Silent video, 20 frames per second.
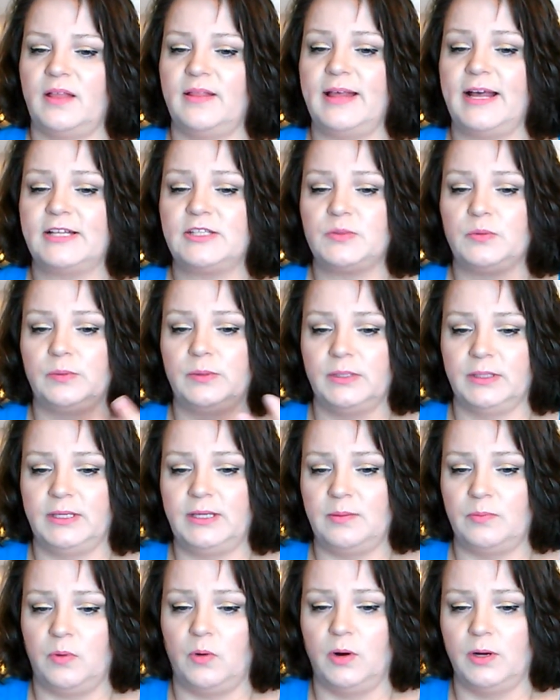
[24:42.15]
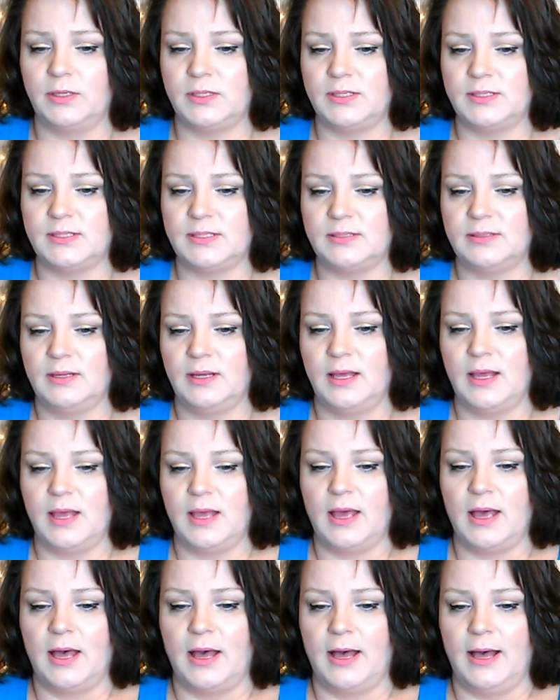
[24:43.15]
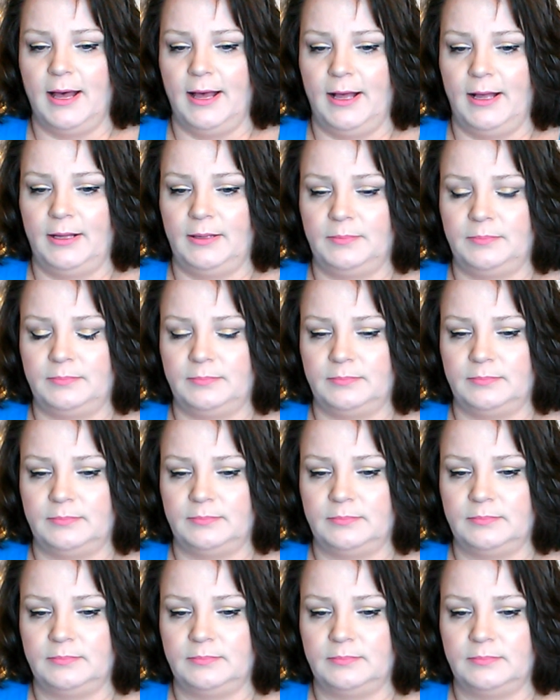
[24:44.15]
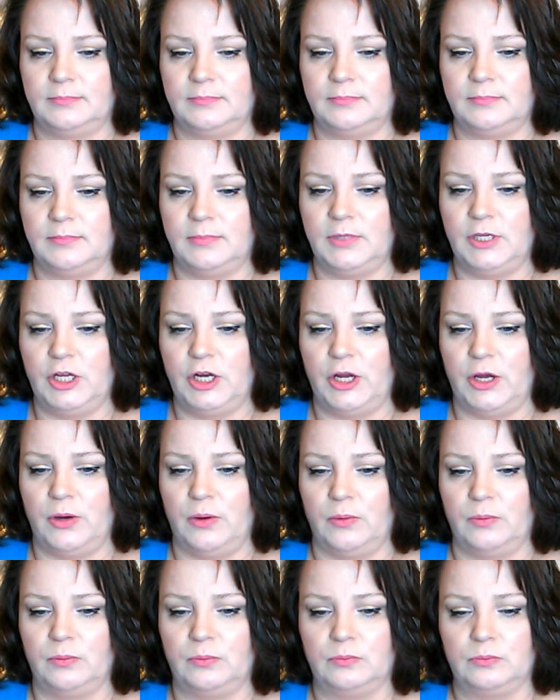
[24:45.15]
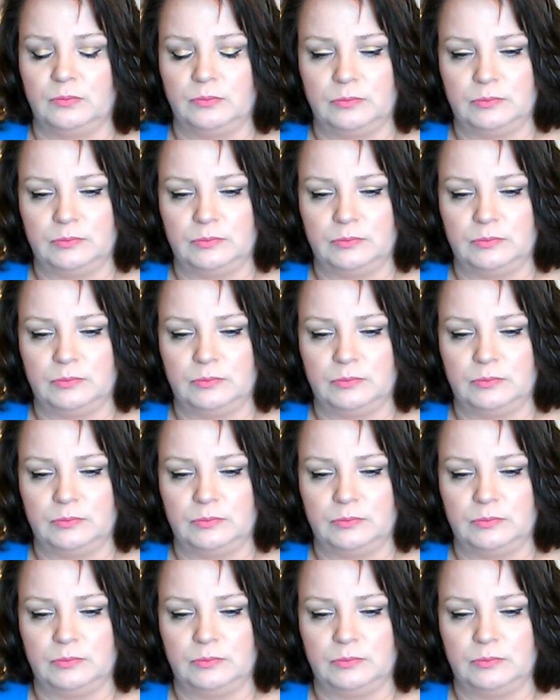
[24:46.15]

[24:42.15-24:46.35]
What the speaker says: That's really important. Um, you know,